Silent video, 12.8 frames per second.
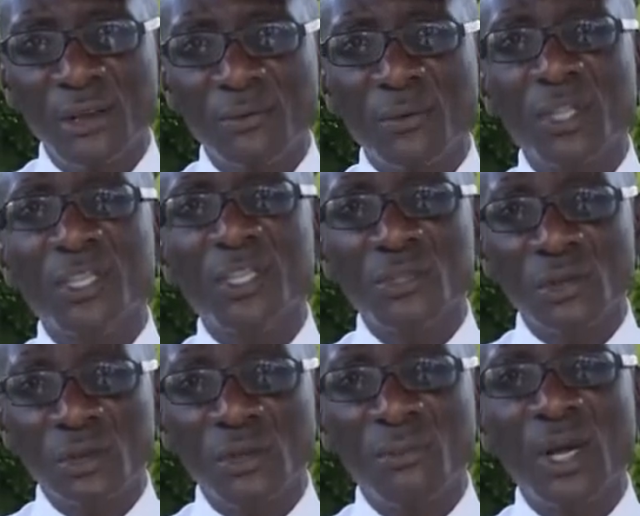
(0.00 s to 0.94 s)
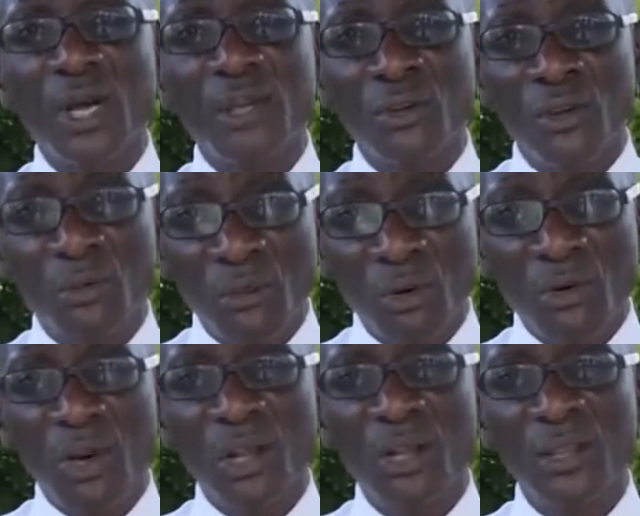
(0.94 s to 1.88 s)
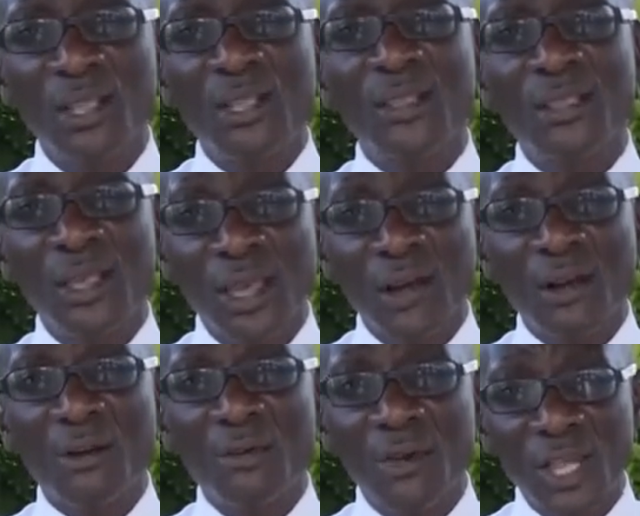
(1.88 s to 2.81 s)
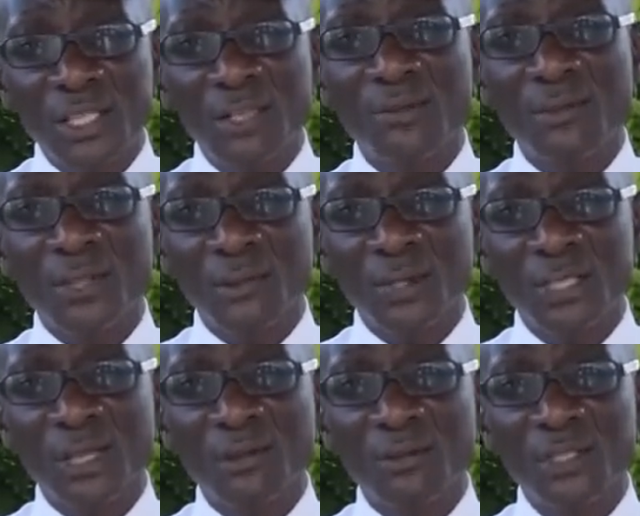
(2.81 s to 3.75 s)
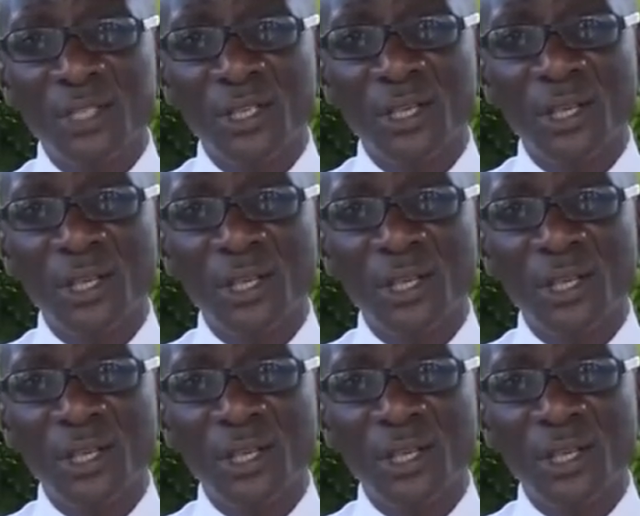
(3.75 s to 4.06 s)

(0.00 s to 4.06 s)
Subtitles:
for the Sodom and Gomorrah that they are creating for themselves